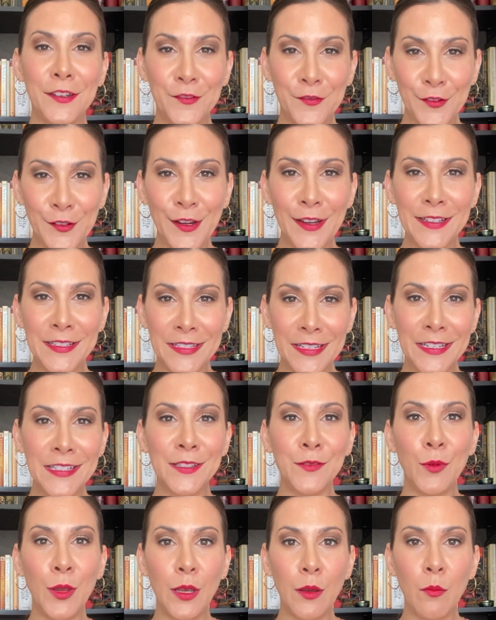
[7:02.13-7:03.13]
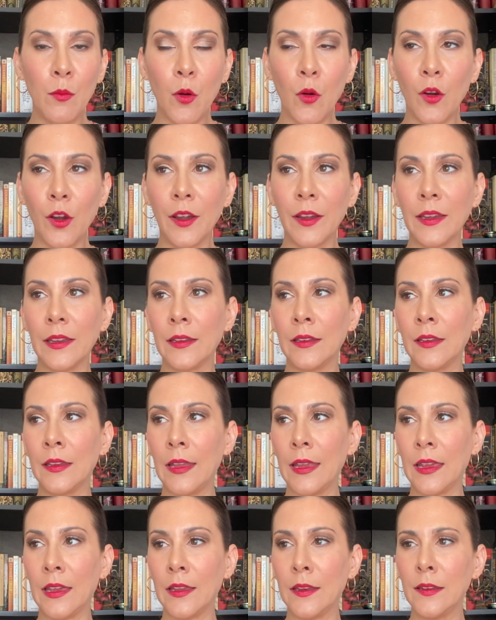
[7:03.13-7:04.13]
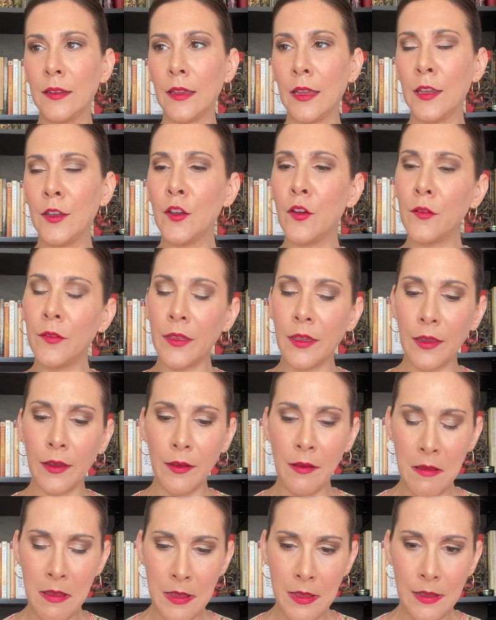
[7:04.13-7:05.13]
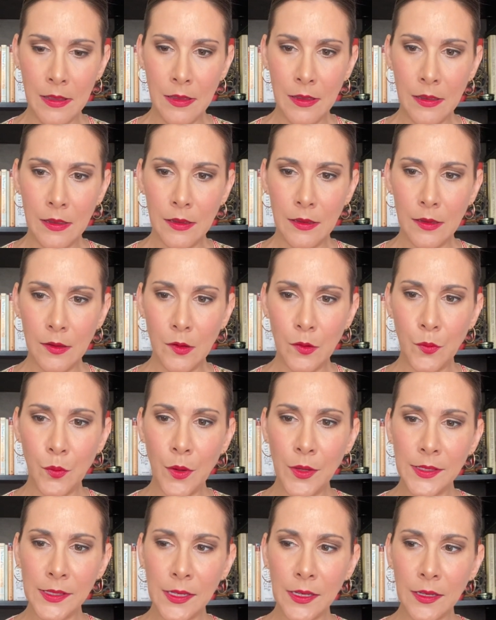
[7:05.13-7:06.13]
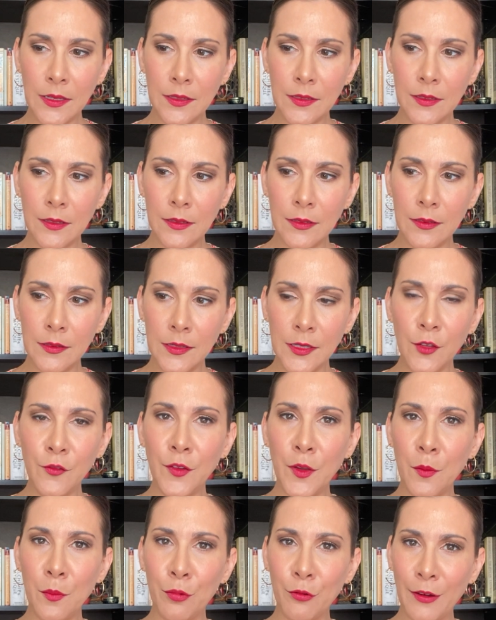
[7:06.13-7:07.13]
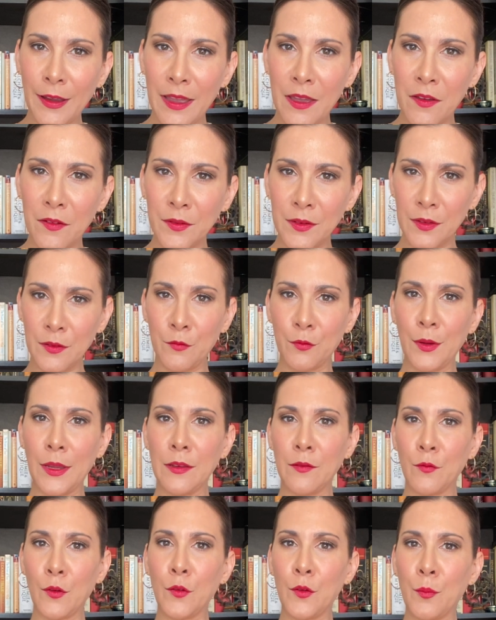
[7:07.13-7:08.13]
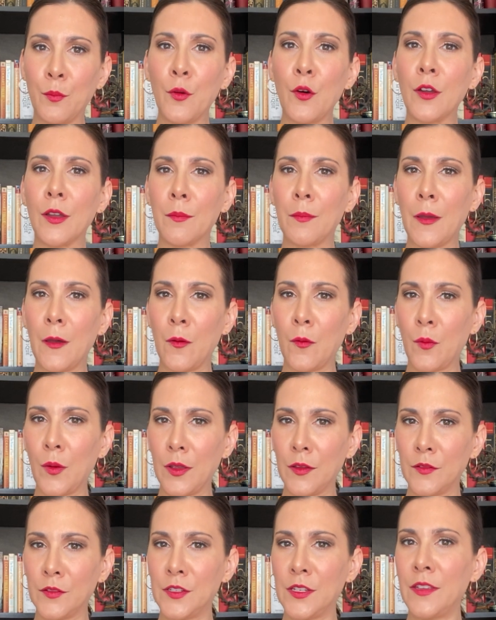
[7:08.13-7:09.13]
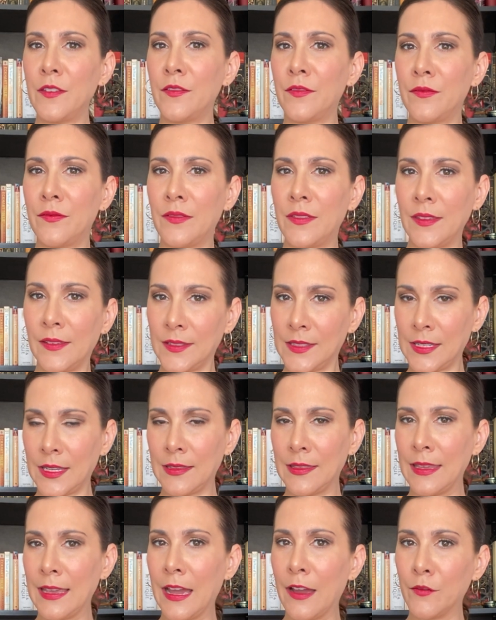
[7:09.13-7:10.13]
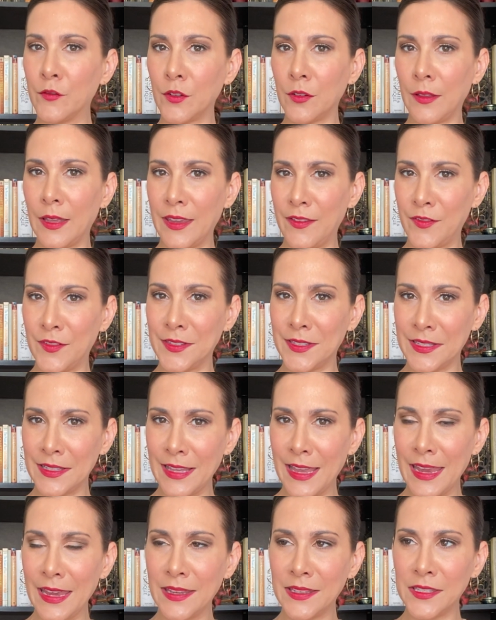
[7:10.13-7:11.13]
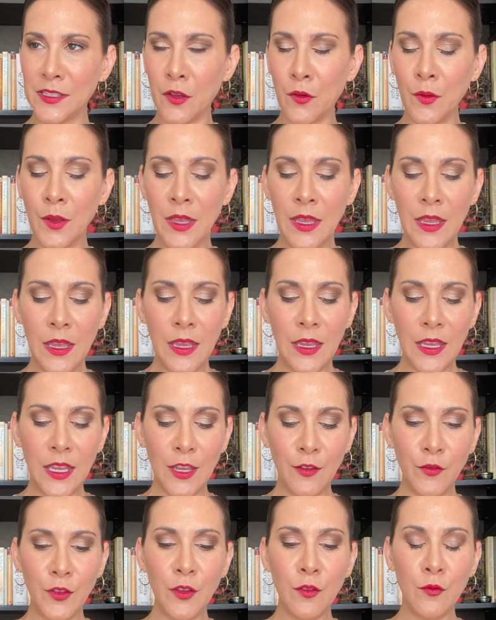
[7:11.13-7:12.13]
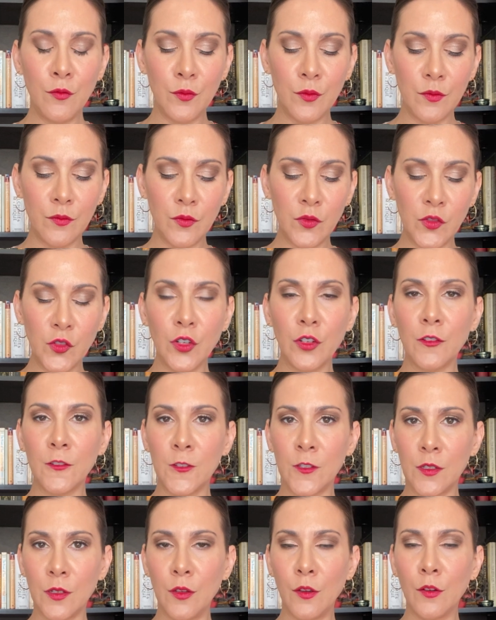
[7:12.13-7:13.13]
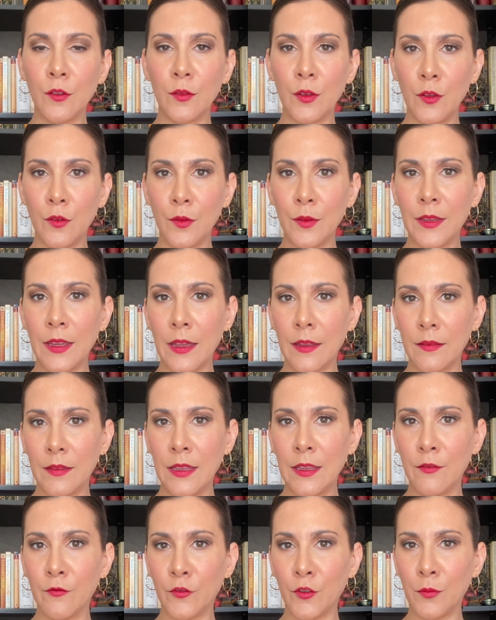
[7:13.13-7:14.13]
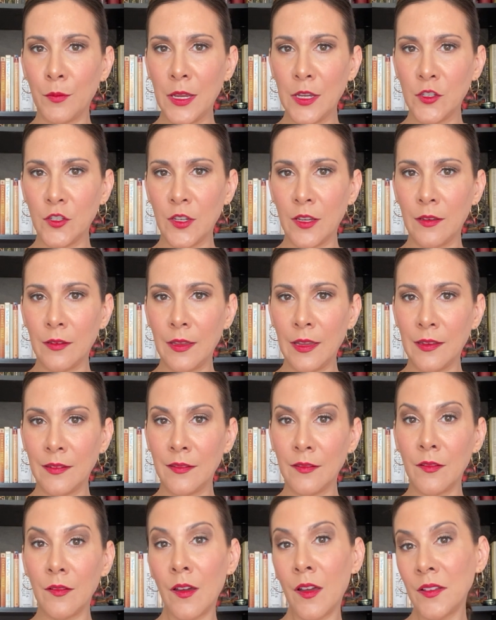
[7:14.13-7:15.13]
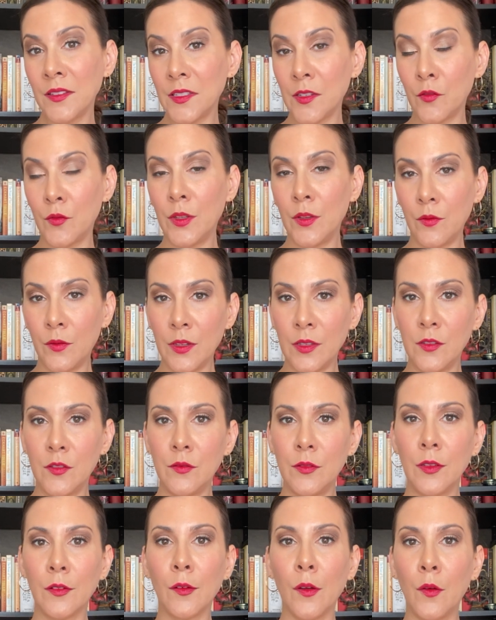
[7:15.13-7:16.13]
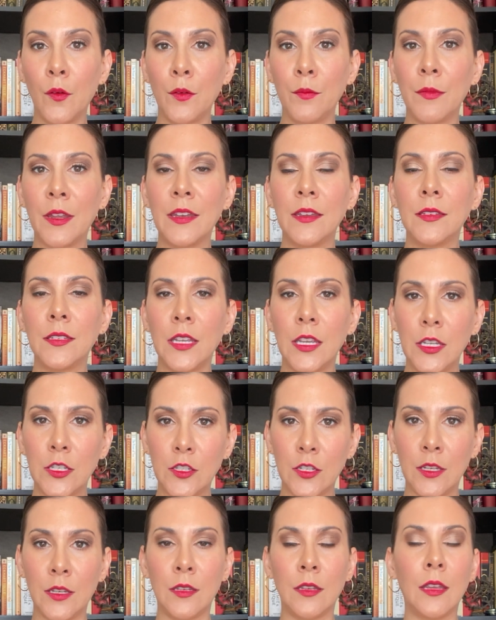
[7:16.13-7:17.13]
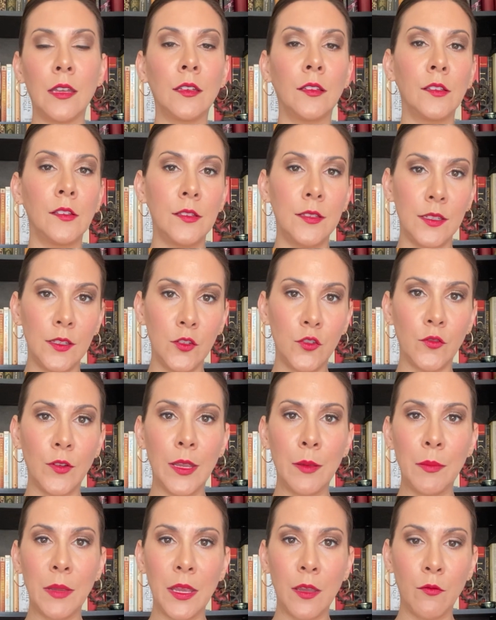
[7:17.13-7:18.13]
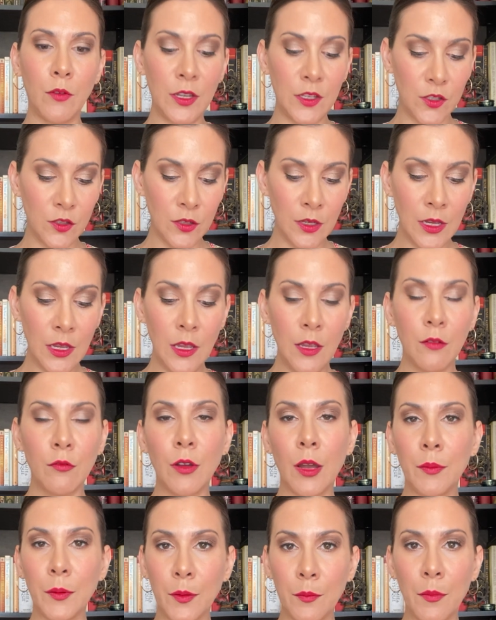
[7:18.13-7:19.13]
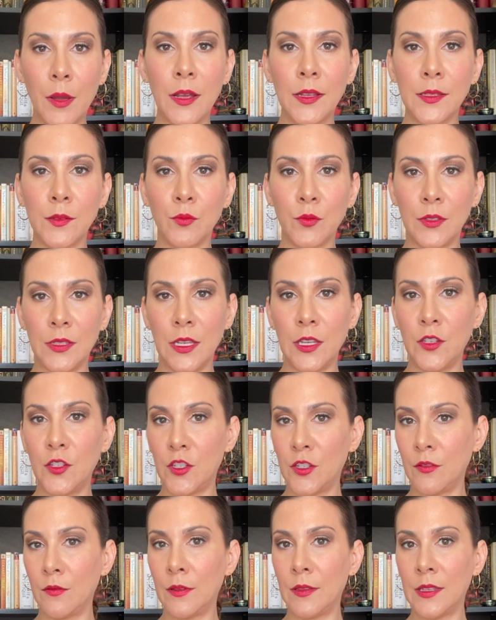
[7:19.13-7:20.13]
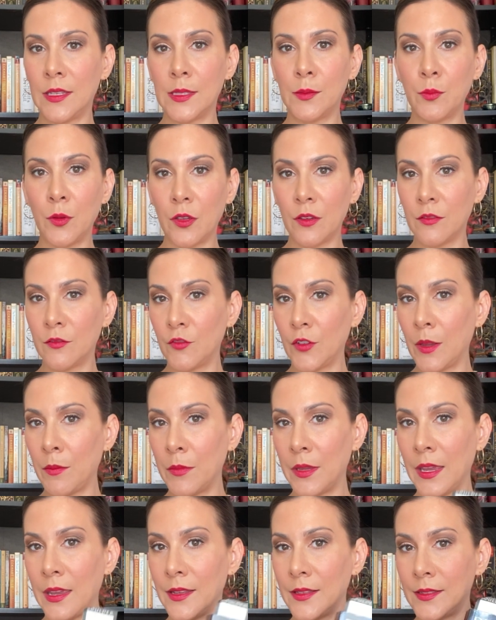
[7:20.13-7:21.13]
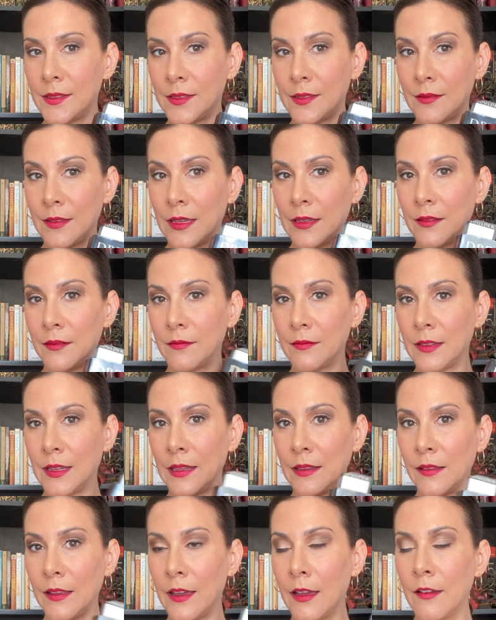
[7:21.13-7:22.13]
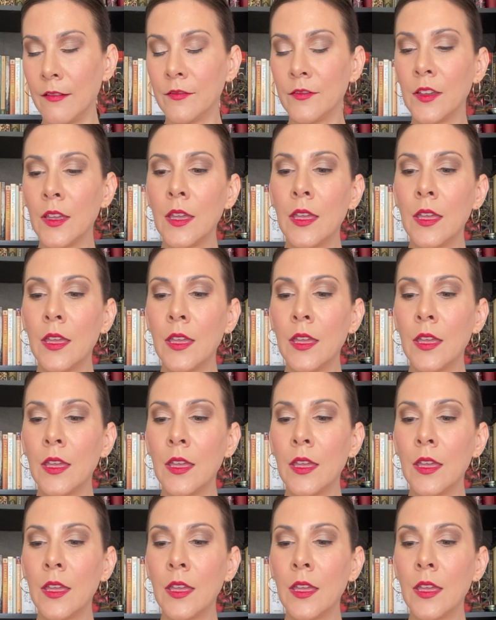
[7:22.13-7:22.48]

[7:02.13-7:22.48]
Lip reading: for us, like Swedenborg, and I know that was it Sylvia Brown wrote a book about what she feels like the afterlife is like. So if you search, you'll get the information. And also you can do your own meditation and lucid dreaming, which Robert Moss will teach you in this book, Dream Gates, that I love.